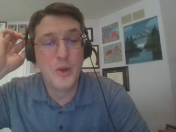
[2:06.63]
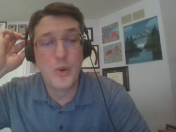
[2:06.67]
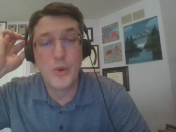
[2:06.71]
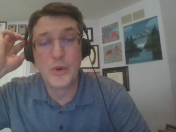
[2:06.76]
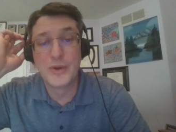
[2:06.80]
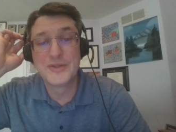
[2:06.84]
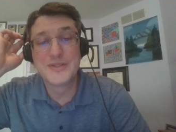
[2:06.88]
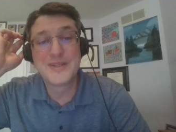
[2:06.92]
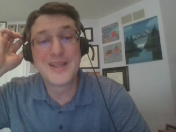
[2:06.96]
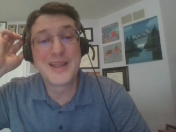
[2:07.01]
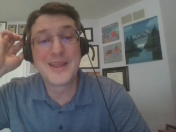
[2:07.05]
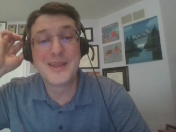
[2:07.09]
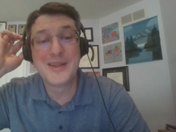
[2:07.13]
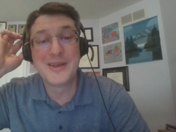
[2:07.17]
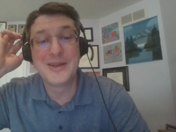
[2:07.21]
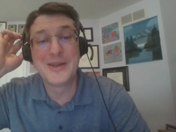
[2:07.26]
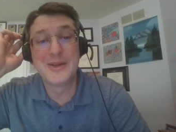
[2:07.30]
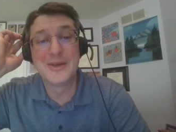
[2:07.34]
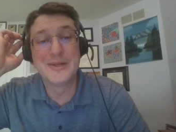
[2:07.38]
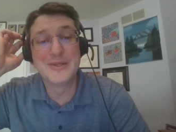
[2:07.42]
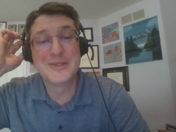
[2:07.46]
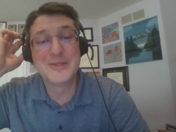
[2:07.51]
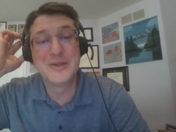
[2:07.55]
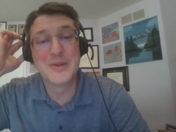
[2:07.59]
or
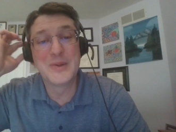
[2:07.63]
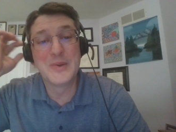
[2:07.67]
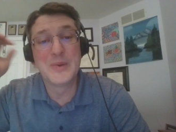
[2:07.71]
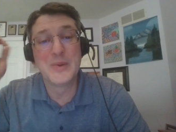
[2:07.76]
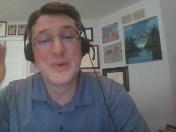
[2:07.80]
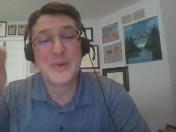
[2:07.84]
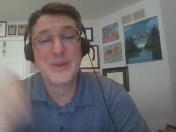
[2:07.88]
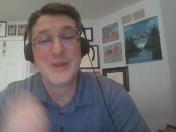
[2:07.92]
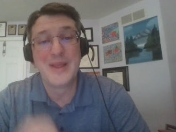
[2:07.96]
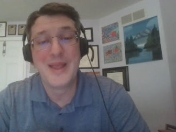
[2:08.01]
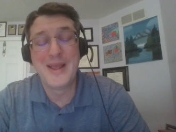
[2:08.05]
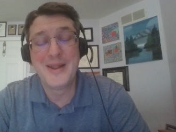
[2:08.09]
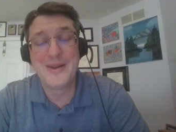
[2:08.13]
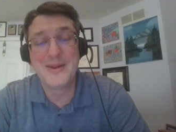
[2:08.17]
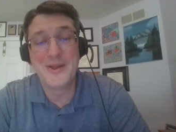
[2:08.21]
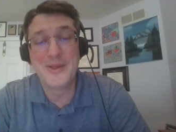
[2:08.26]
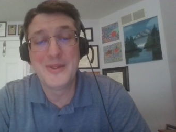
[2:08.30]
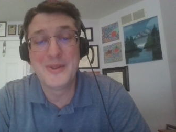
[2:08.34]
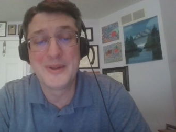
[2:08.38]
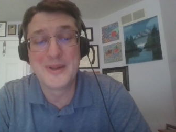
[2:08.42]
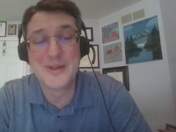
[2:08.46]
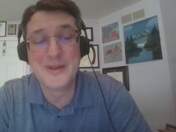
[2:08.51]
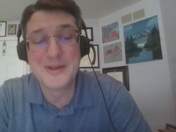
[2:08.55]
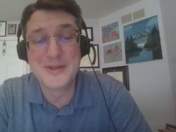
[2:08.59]
secondary to any
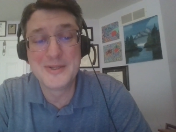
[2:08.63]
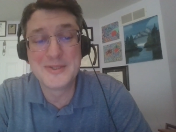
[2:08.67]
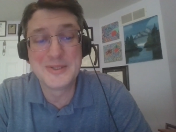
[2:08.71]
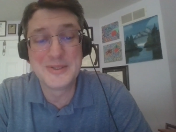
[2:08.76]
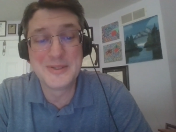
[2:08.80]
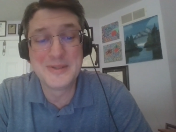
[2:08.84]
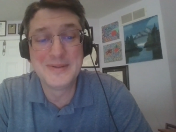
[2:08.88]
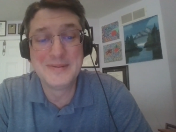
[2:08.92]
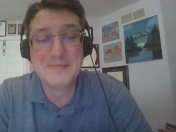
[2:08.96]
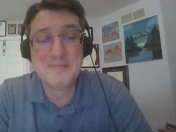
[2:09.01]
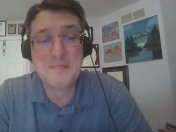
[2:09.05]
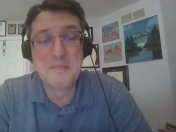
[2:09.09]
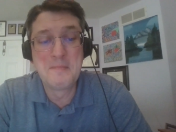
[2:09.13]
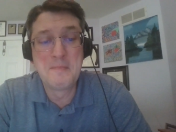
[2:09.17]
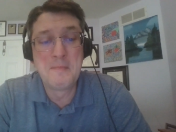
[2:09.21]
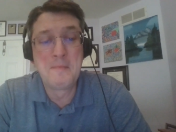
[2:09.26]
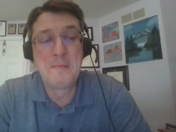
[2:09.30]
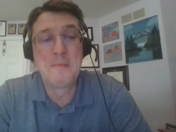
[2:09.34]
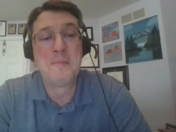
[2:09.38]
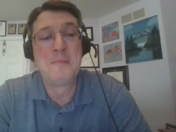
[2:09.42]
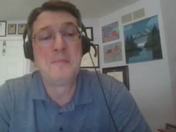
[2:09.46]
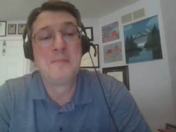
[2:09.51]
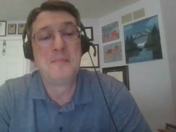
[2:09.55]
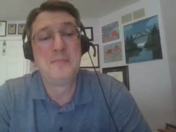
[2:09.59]
other condition.
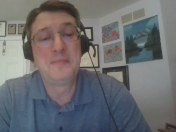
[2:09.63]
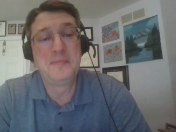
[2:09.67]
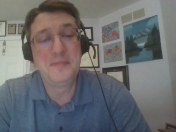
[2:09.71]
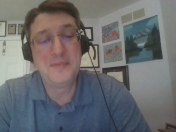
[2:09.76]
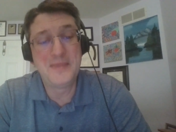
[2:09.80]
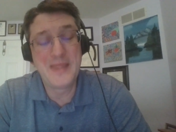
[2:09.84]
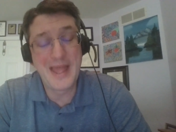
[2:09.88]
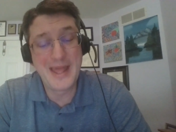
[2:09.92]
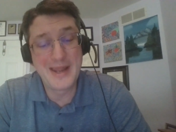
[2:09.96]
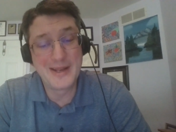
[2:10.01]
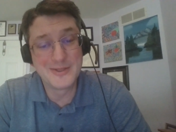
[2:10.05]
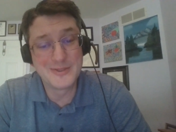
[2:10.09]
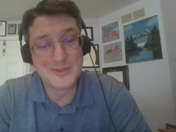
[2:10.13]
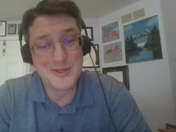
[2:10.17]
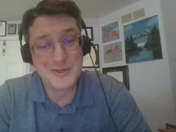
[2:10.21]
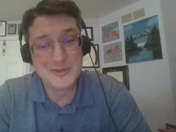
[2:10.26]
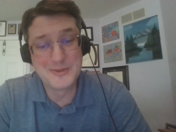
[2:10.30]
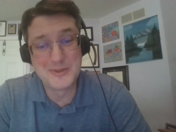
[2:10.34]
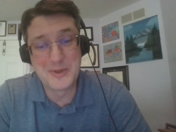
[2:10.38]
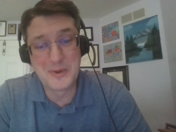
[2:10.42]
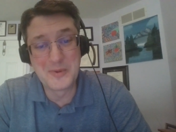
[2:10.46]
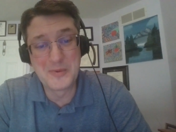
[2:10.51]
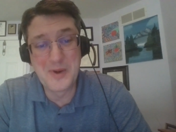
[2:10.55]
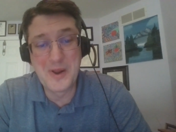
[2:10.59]
That is
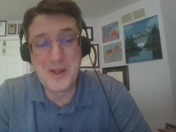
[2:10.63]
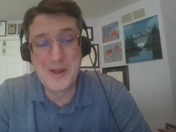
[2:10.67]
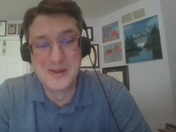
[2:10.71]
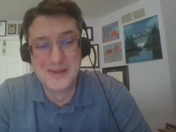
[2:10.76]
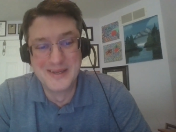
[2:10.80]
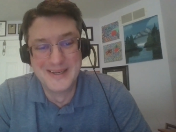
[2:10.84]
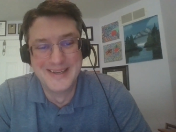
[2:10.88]
also wrong.